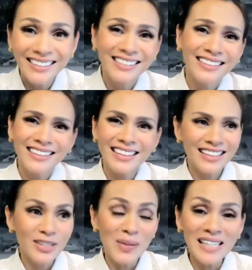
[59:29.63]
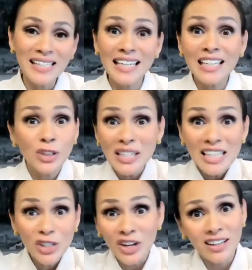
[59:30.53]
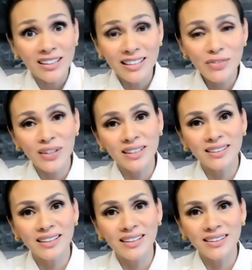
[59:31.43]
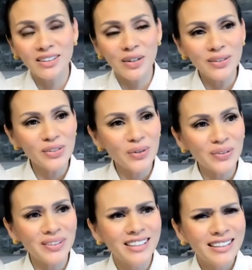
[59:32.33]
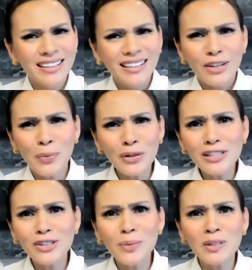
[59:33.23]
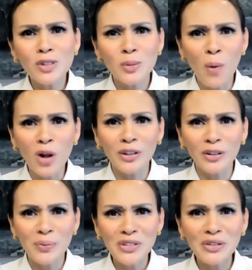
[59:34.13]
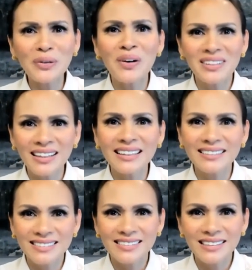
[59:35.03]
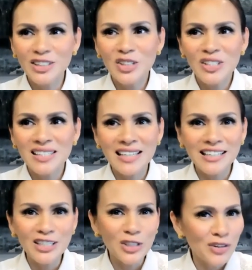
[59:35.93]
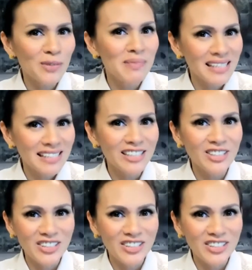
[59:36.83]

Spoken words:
It's amazing. Indonesia, even, you know? So the world is so much smaller when you're online. Let's just send each other a message.